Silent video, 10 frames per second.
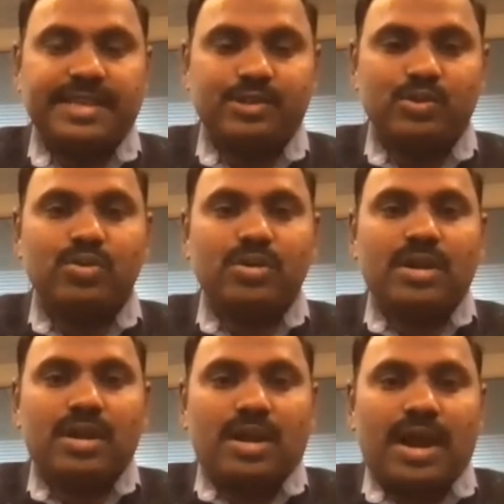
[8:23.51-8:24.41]
They do
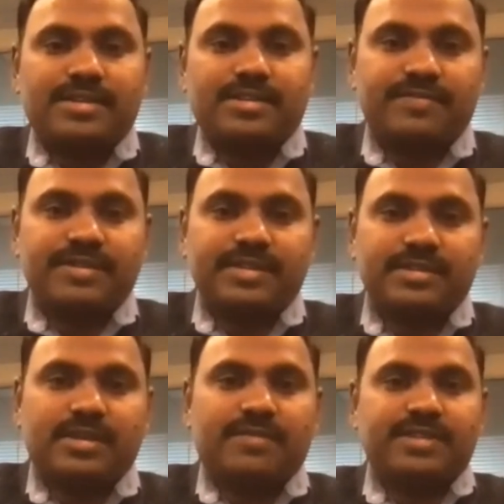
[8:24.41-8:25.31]
hard
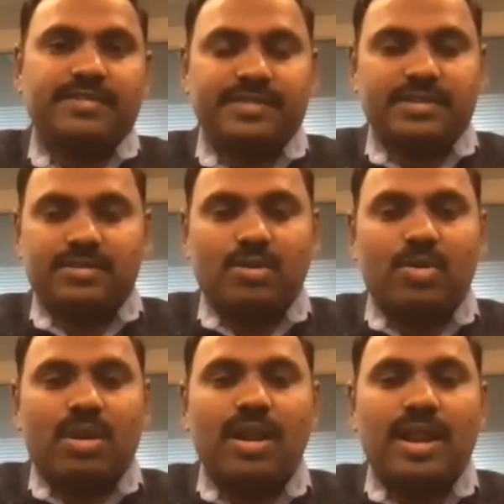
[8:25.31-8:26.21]
services, soft services,
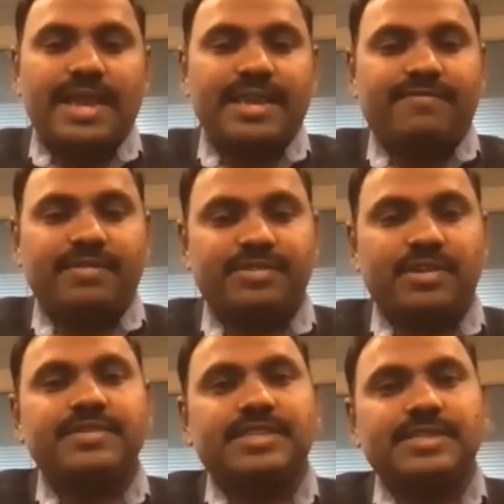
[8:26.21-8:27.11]
overall I F M
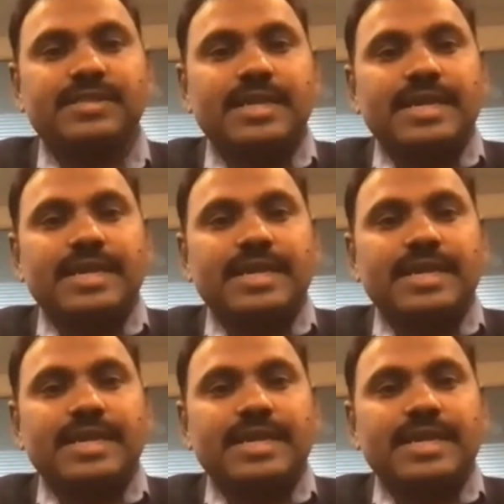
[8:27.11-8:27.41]
services.